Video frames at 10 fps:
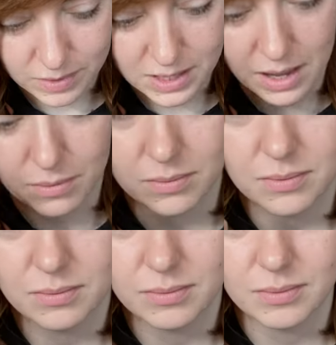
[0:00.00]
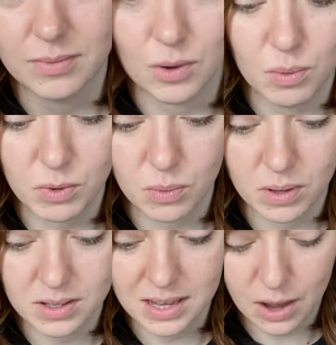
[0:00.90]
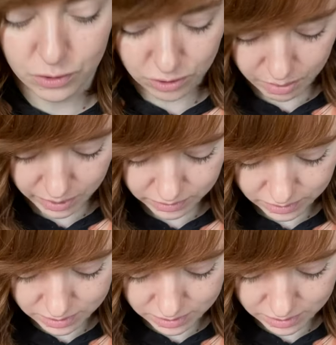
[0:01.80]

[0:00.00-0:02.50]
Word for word: Sit down. Oh, you sat on the tripod.